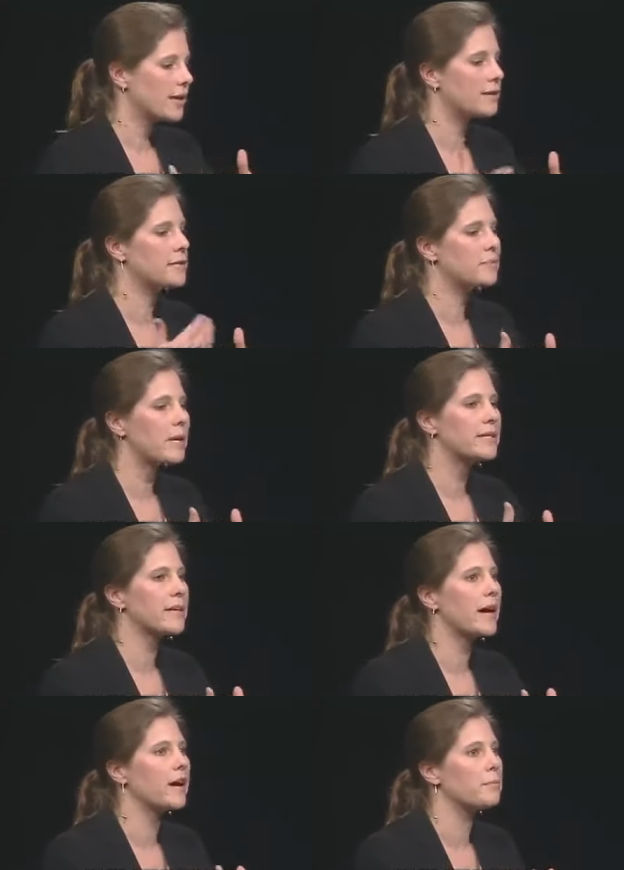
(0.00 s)
it speeds
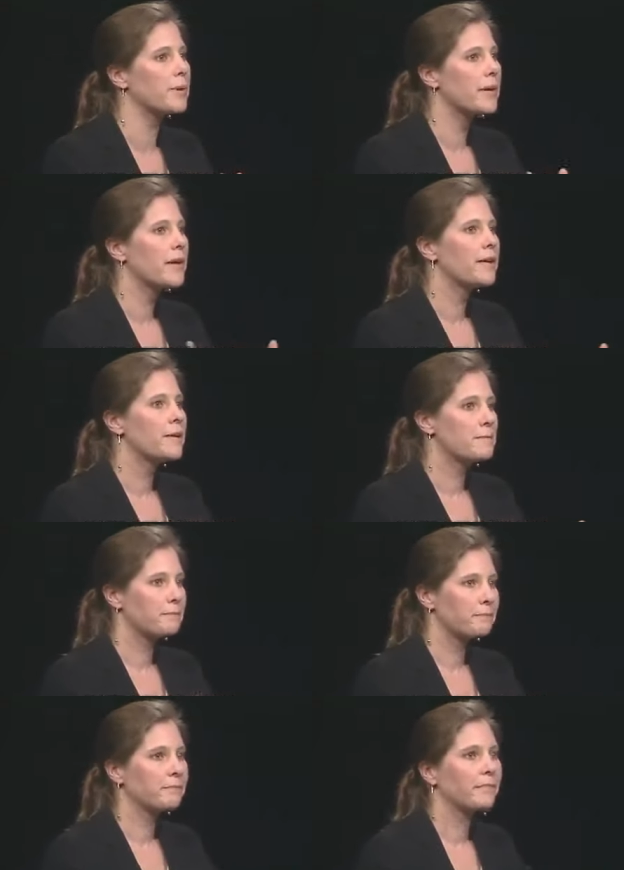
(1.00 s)
it, up. modifies over
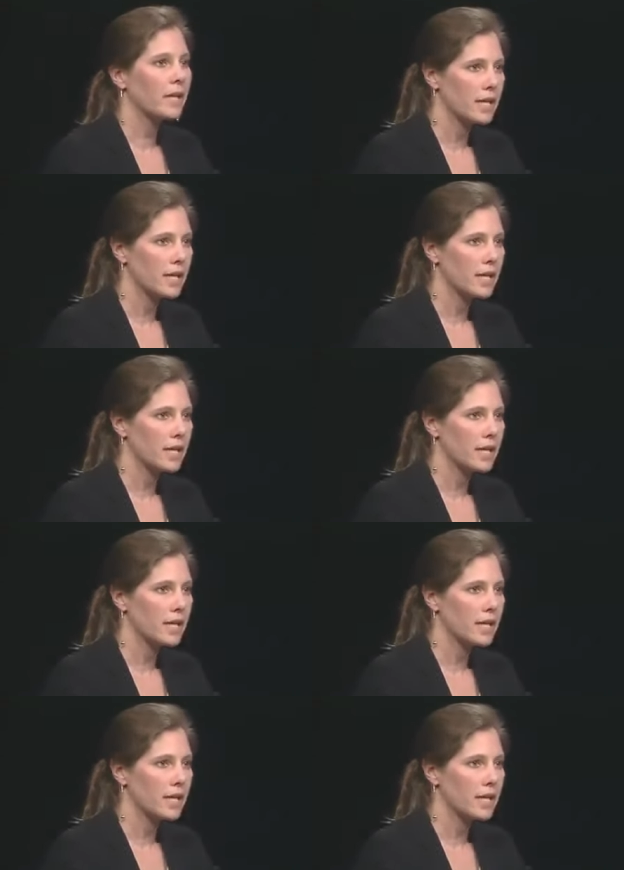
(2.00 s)
years.